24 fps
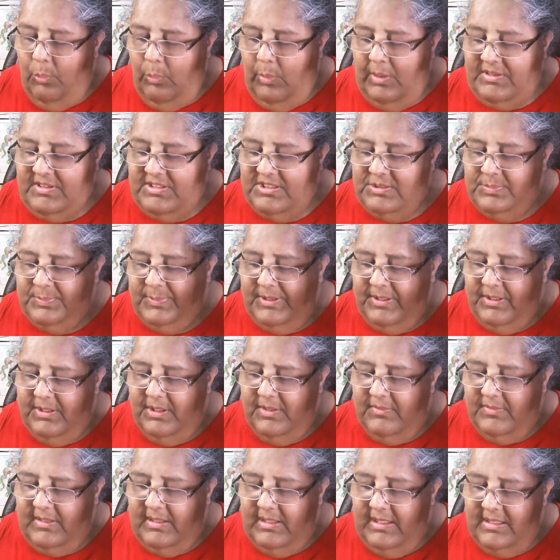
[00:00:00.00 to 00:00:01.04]
the spirit
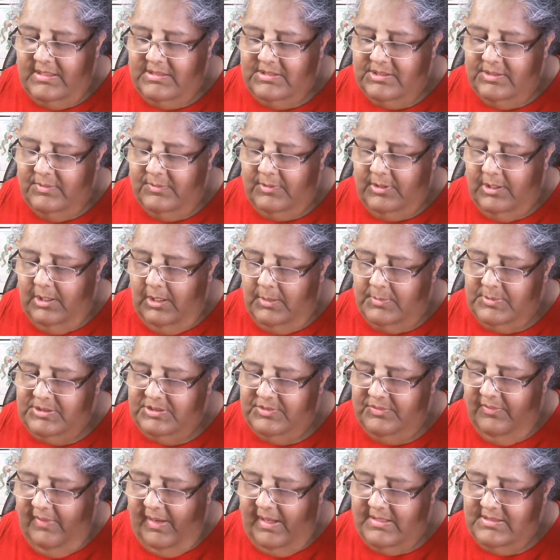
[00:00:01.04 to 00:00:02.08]
of the Ace of Cups
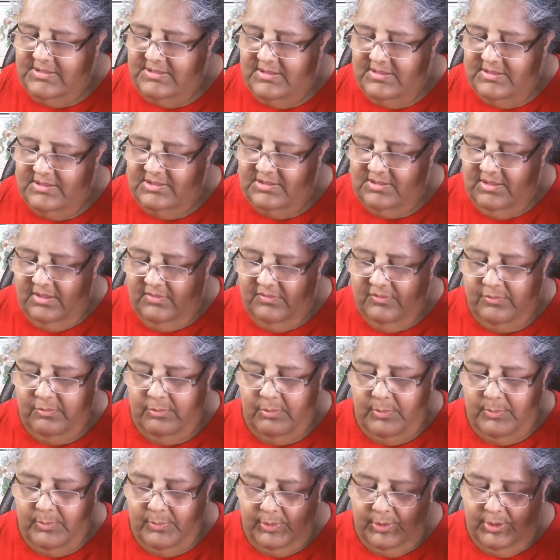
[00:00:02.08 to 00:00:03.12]
finds itself
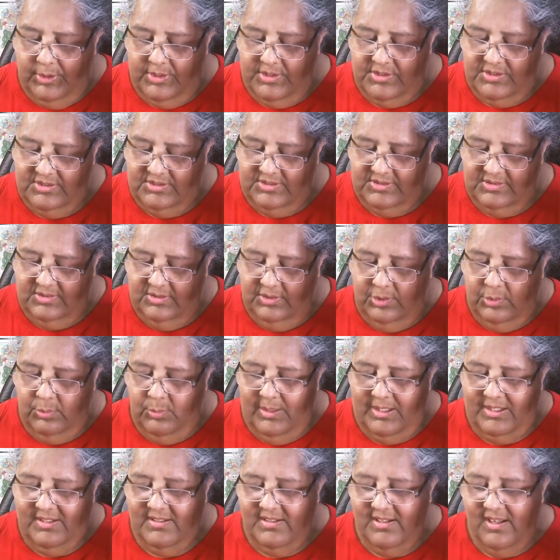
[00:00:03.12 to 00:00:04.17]
reverse, you
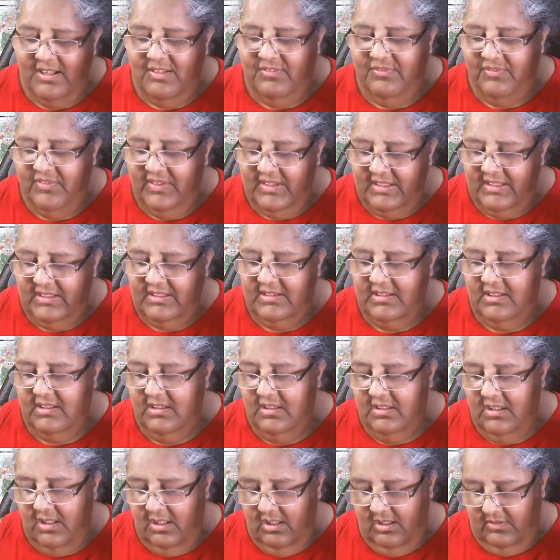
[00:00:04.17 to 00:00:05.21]
are not feeling the
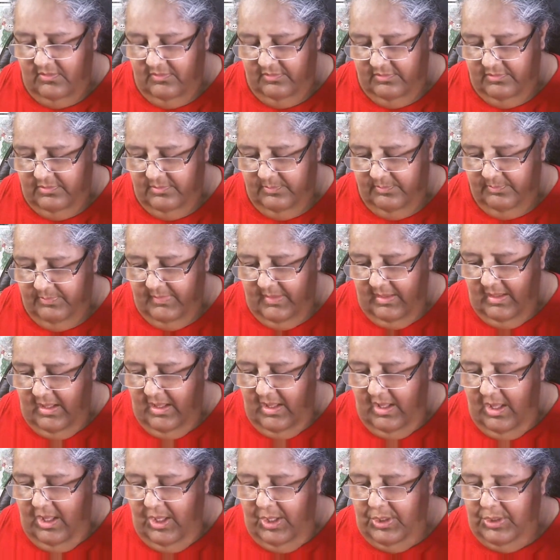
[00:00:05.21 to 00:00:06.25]
love.
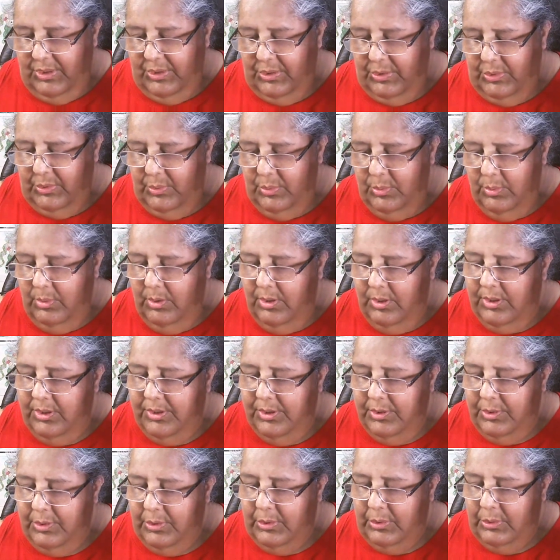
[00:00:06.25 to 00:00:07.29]
You
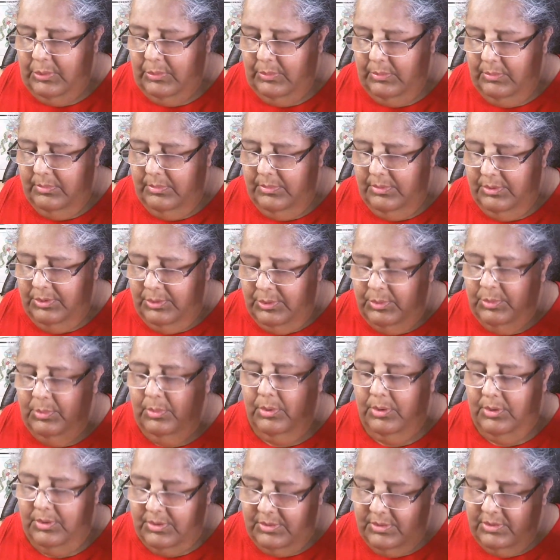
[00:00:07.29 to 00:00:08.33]

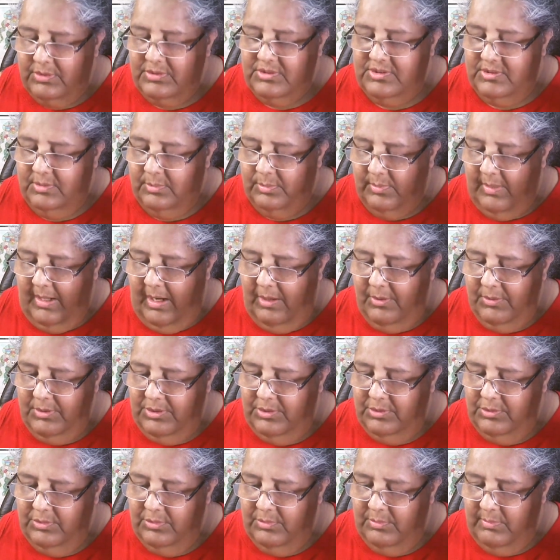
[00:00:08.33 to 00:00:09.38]
or those around
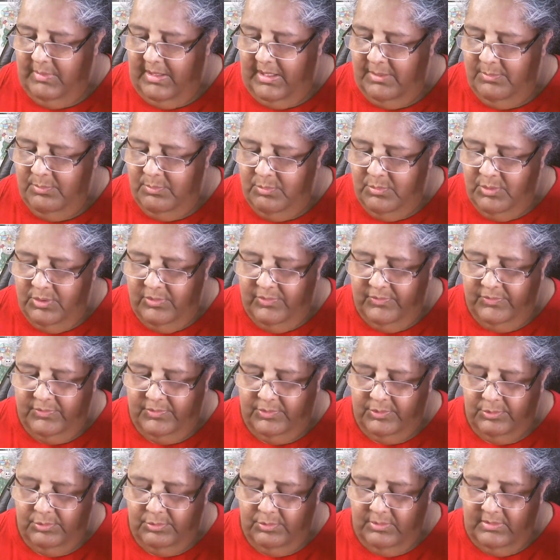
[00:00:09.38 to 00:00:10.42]
you might move
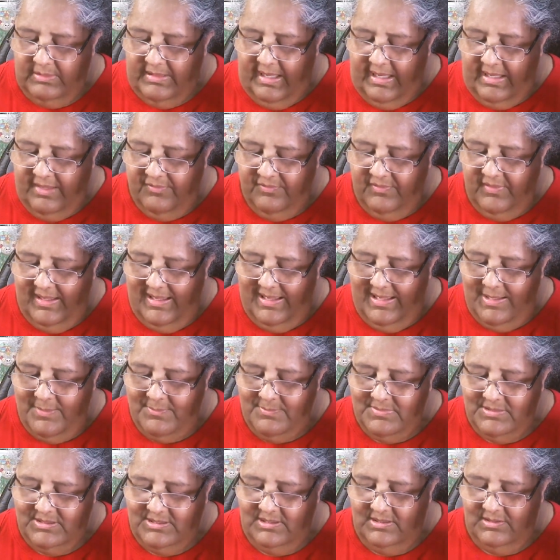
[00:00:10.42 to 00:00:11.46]
through life
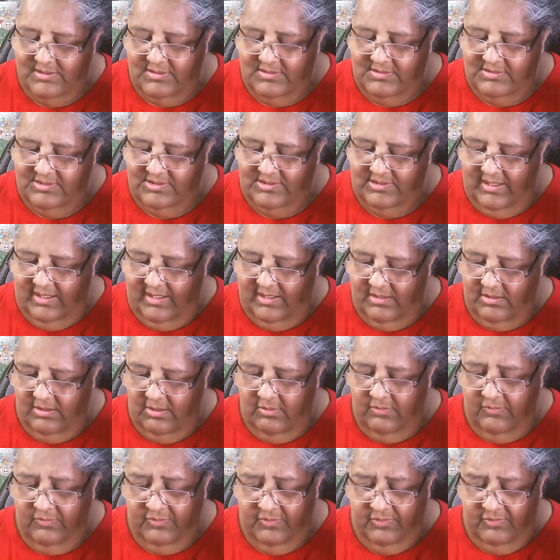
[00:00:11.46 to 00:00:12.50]
empty inside,
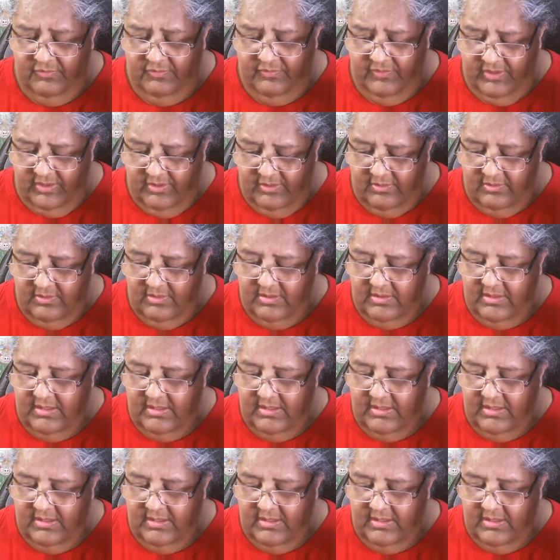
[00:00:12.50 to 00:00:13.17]
unfulfilled,